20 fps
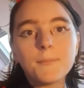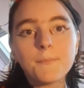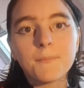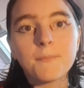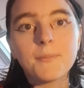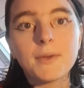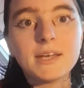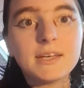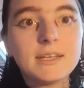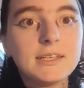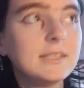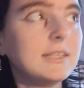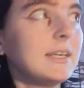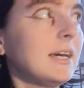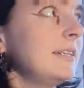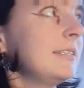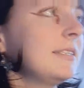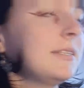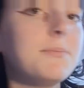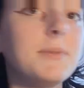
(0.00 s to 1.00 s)
But yeah,
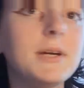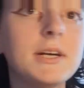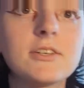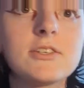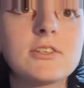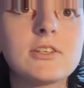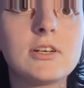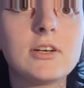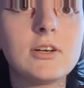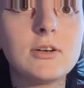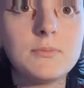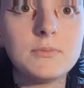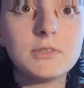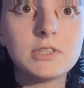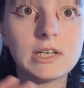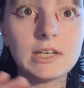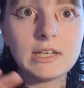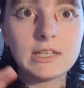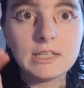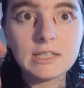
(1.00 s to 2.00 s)
the parents are home, so
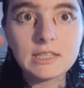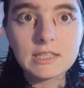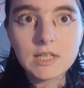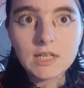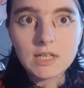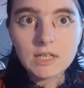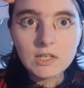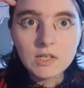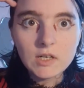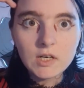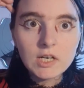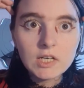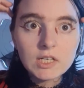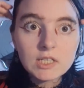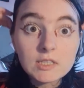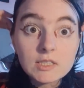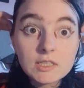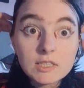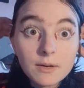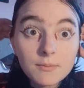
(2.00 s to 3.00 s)
I need to
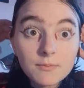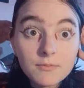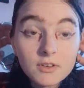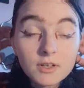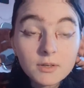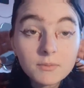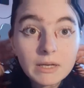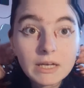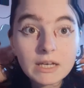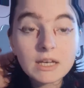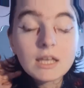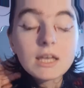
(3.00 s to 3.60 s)
stop filming.